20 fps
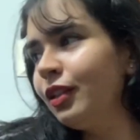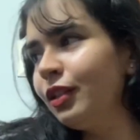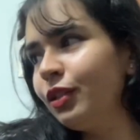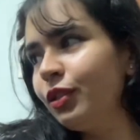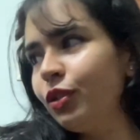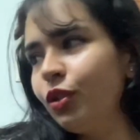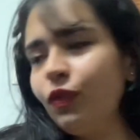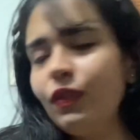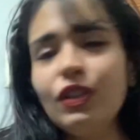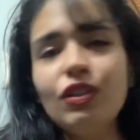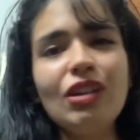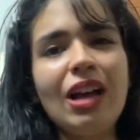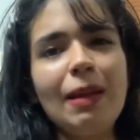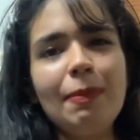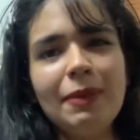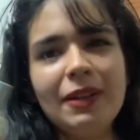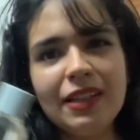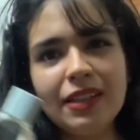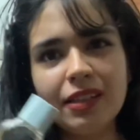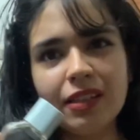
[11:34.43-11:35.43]
So we shall
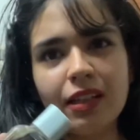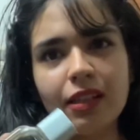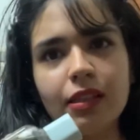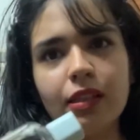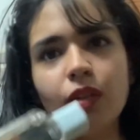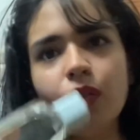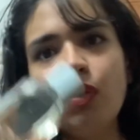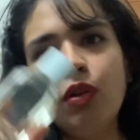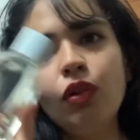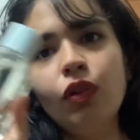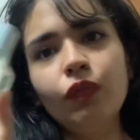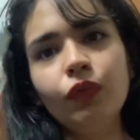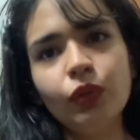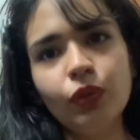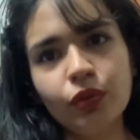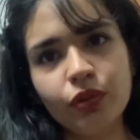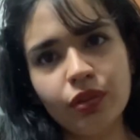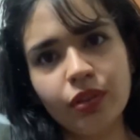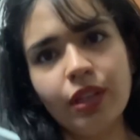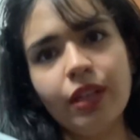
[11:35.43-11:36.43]
be discussing all of
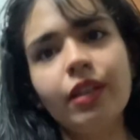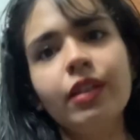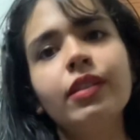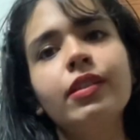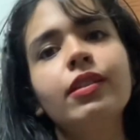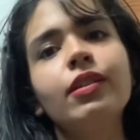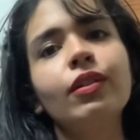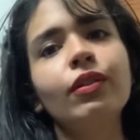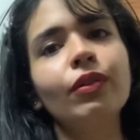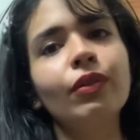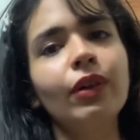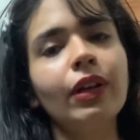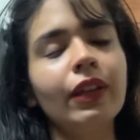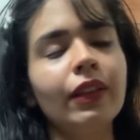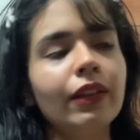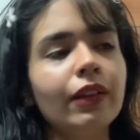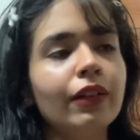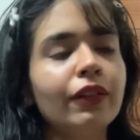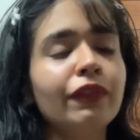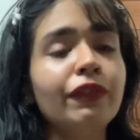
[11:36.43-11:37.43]
those things, you know,
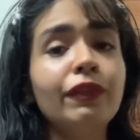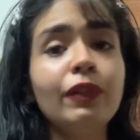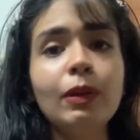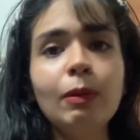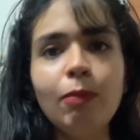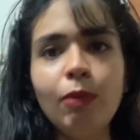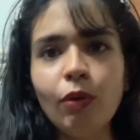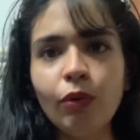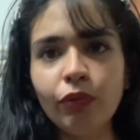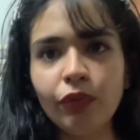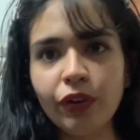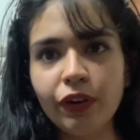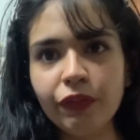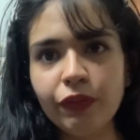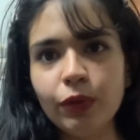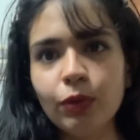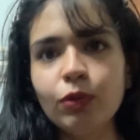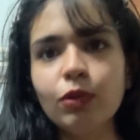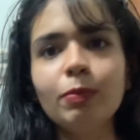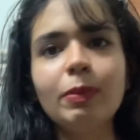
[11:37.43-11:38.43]
in the full-blown
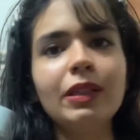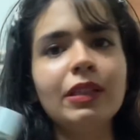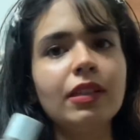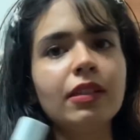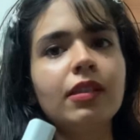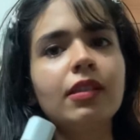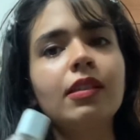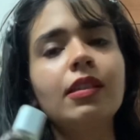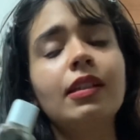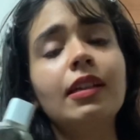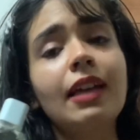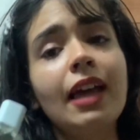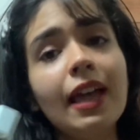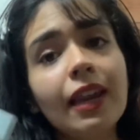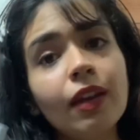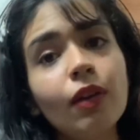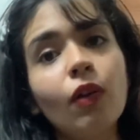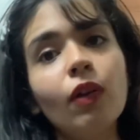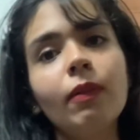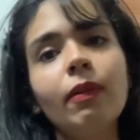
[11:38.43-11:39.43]
reviews, but this is
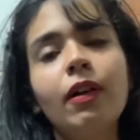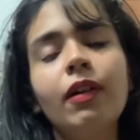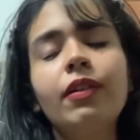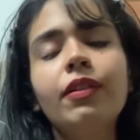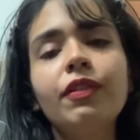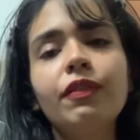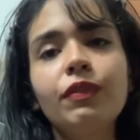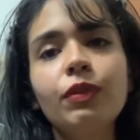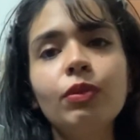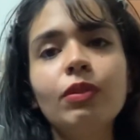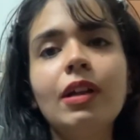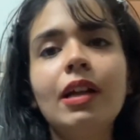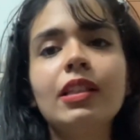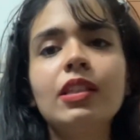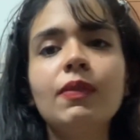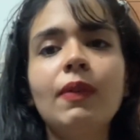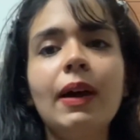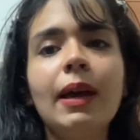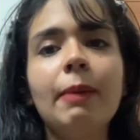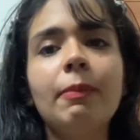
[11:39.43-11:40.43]
again not a review,
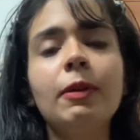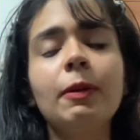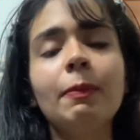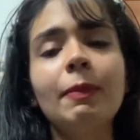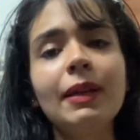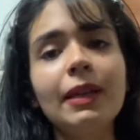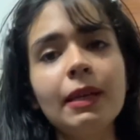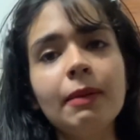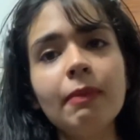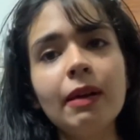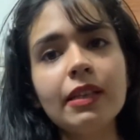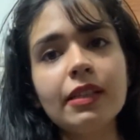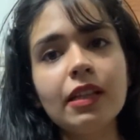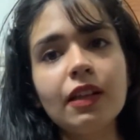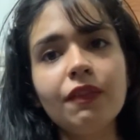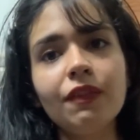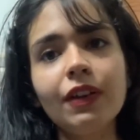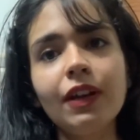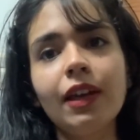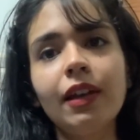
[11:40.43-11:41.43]
that's why I'm repeating
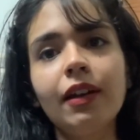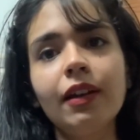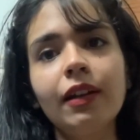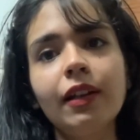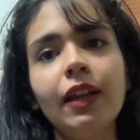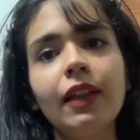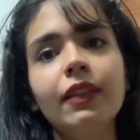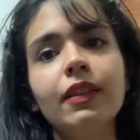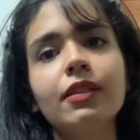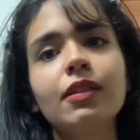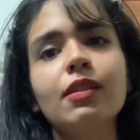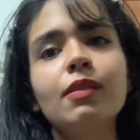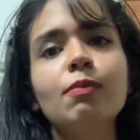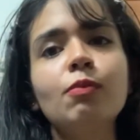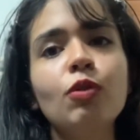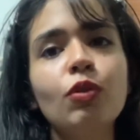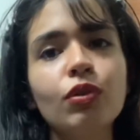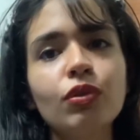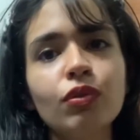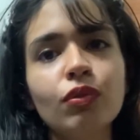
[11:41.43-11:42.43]
myself again and again. This is
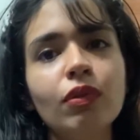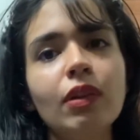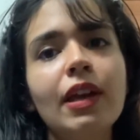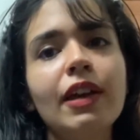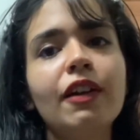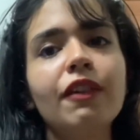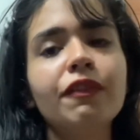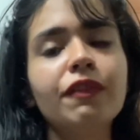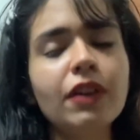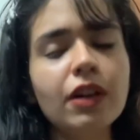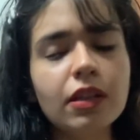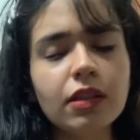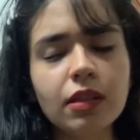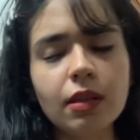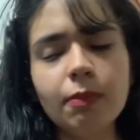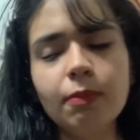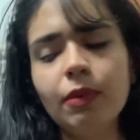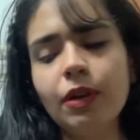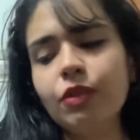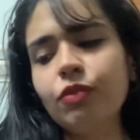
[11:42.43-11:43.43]
more so like a first
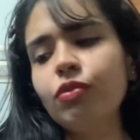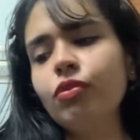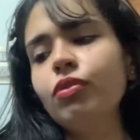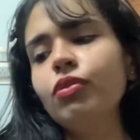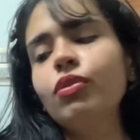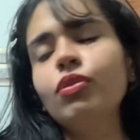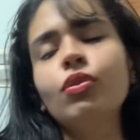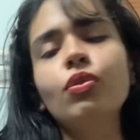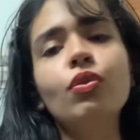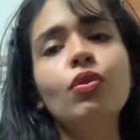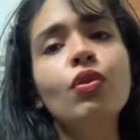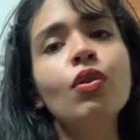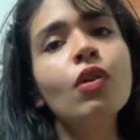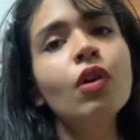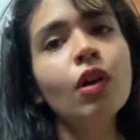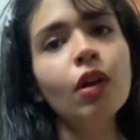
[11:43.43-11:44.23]
impression, so